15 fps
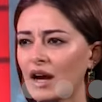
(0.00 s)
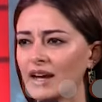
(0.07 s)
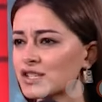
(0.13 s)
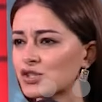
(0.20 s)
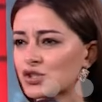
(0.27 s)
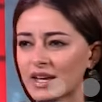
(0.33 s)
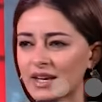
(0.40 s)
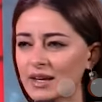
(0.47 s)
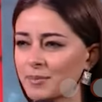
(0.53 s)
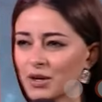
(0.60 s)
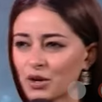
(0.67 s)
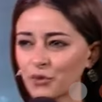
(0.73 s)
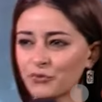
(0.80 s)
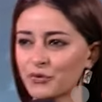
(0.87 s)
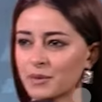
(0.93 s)
he's taken me
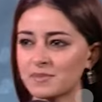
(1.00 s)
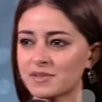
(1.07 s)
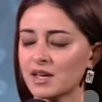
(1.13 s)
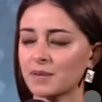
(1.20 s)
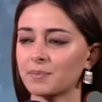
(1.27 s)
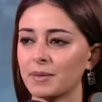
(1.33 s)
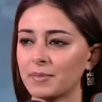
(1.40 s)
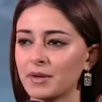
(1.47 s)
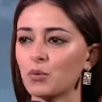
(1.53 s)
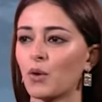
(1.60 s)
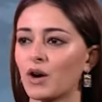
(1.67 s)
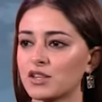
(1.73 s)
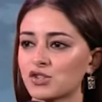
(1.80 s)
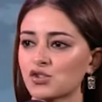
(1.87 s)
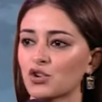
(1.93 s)
on a film set maybe
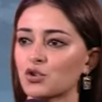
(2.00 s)
once or